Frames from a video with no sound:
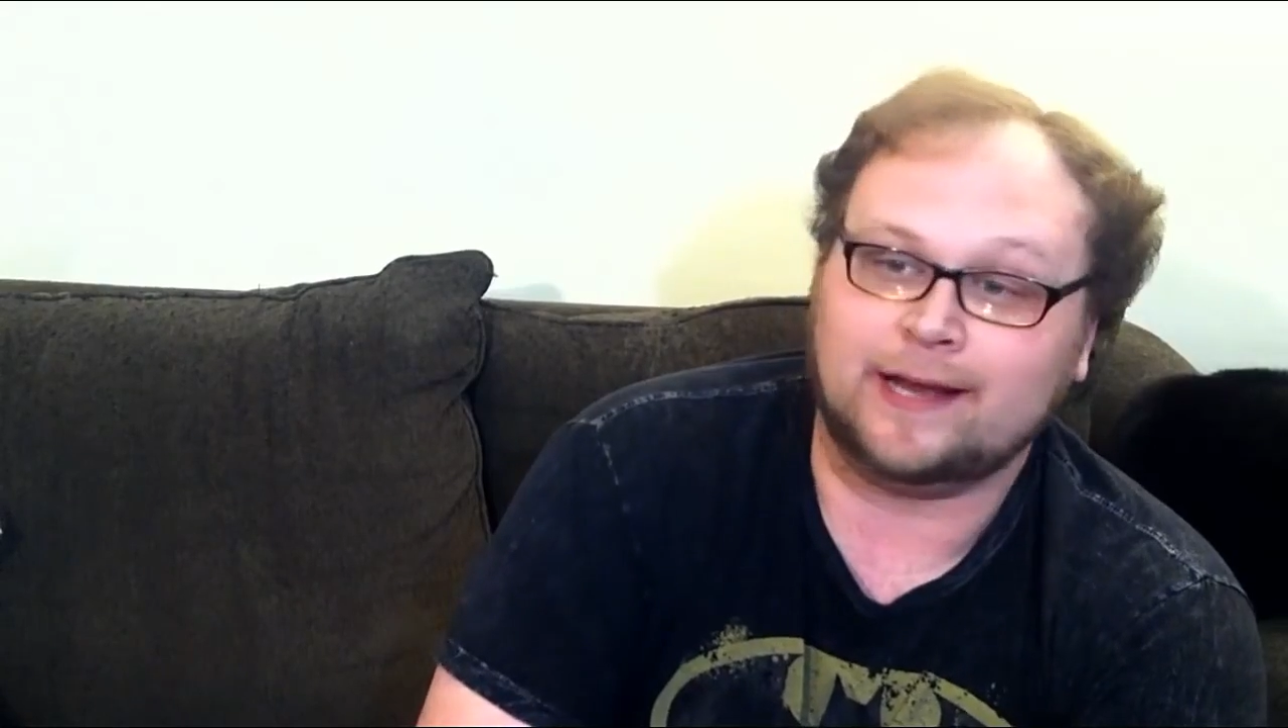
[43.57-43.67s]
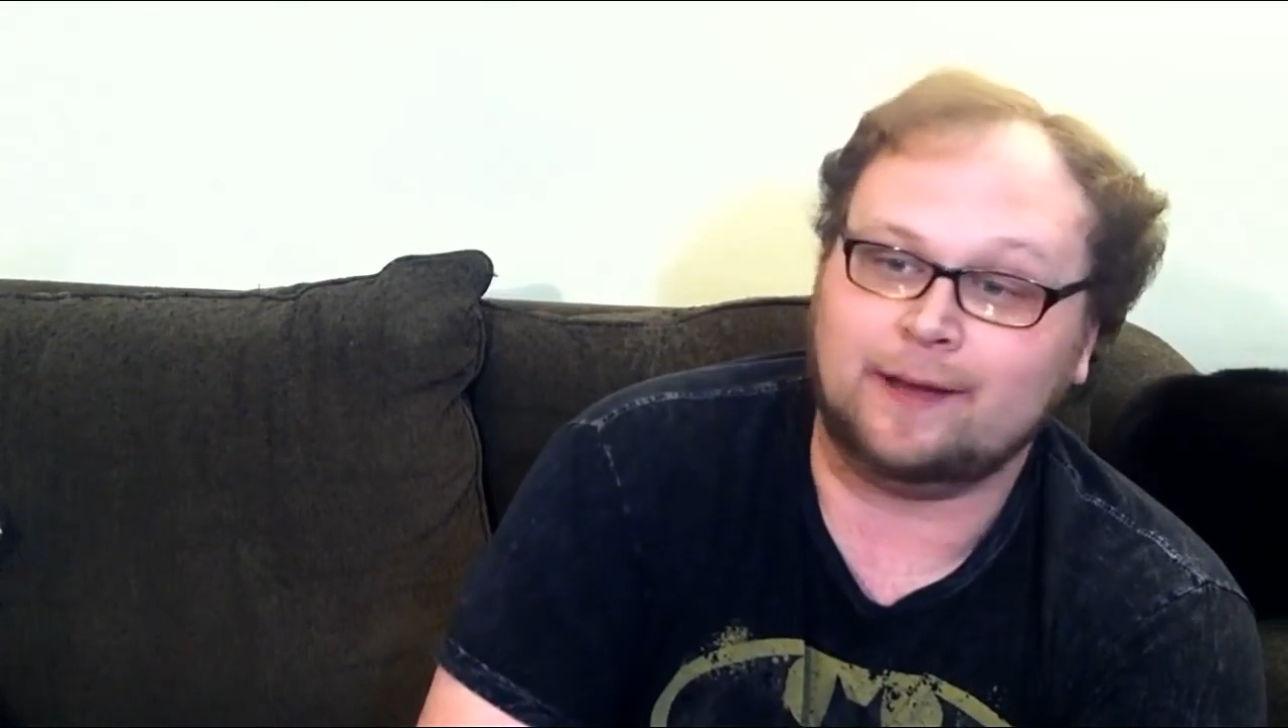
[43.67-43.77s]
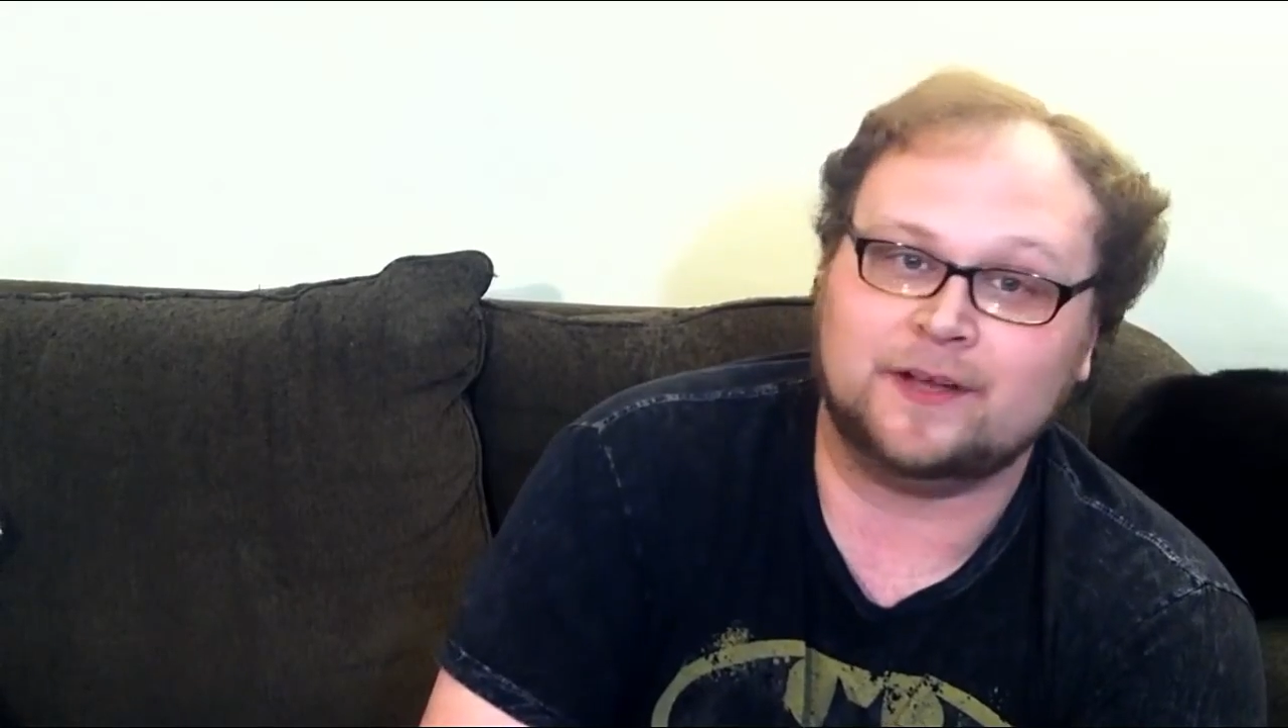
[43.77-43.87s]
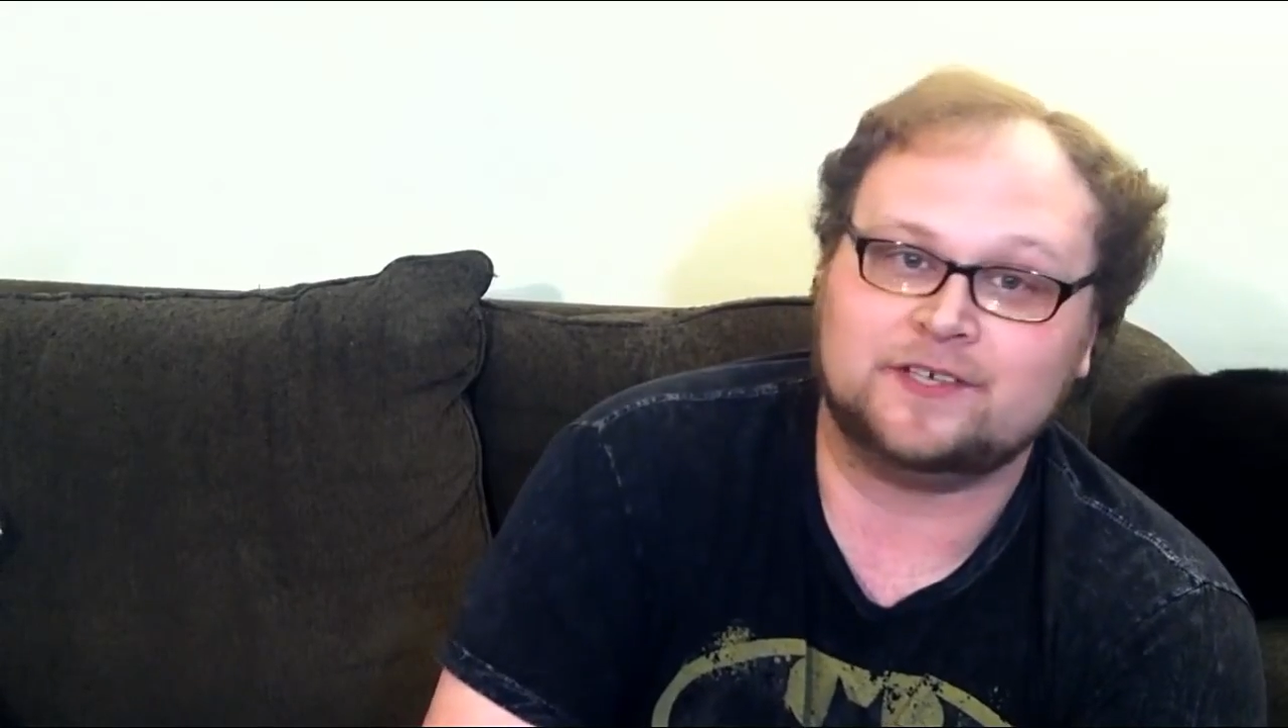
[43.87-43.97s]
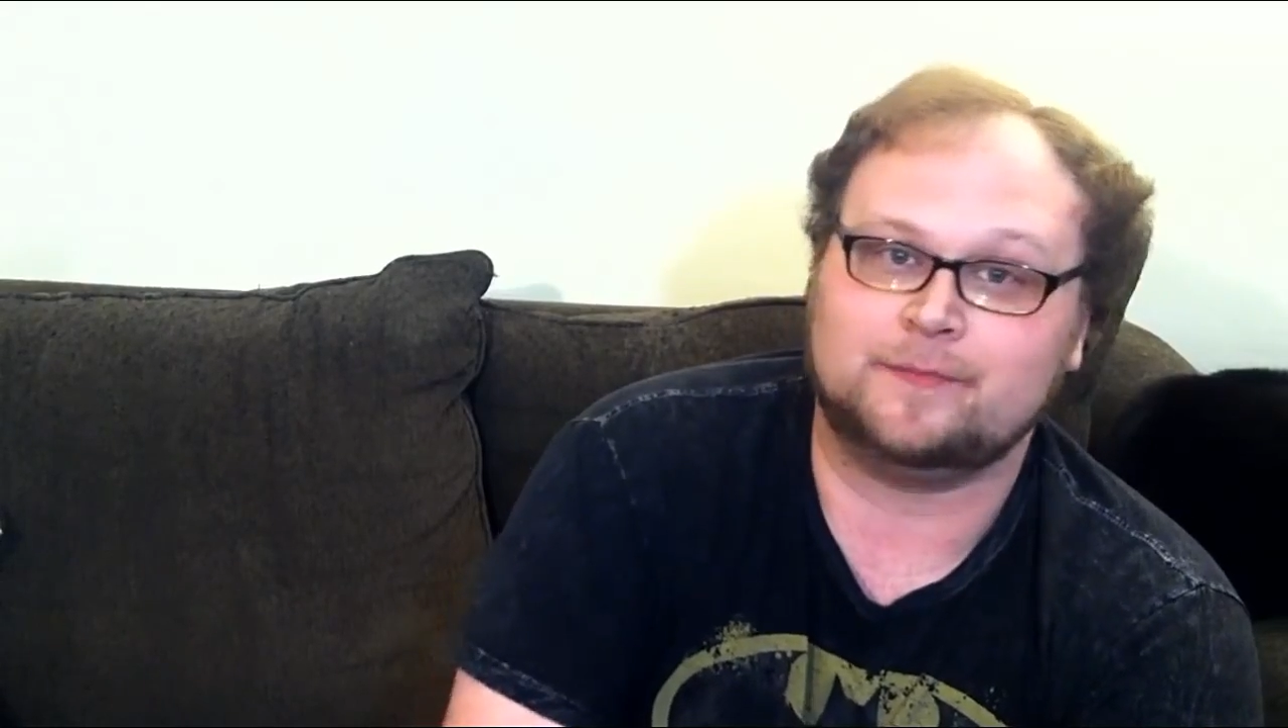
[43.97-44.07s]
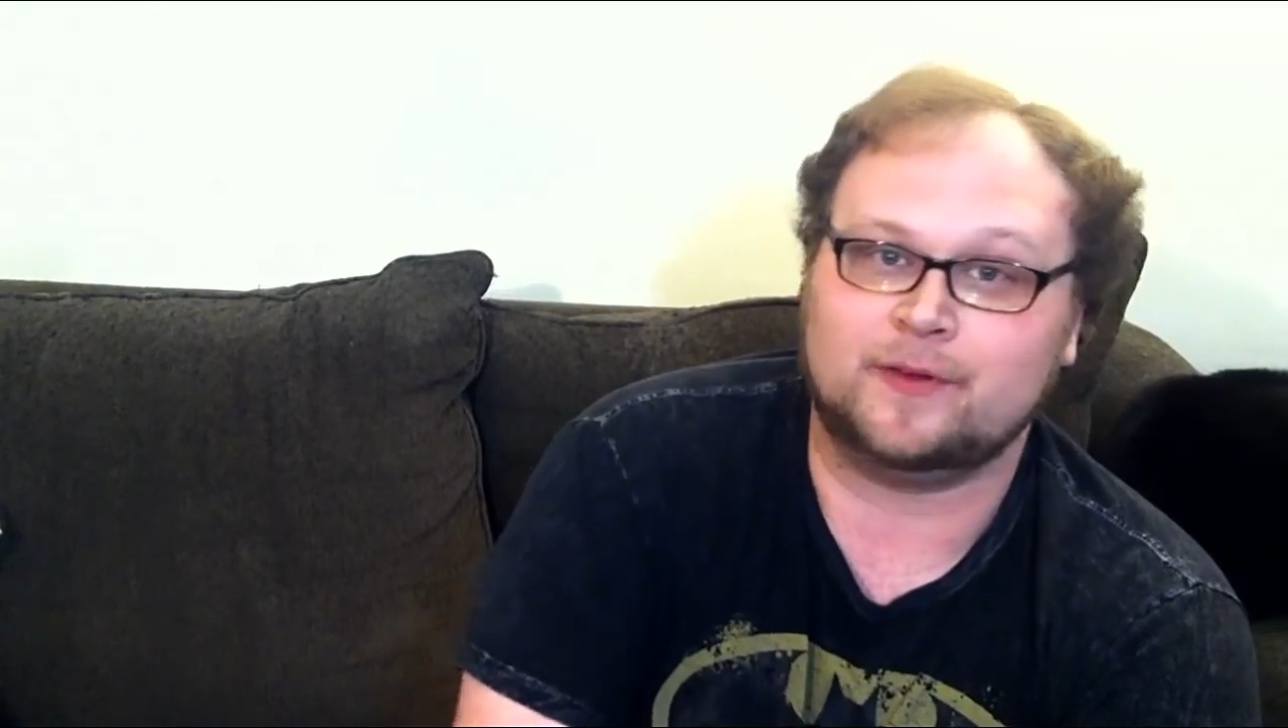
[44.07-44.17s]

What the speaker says: not much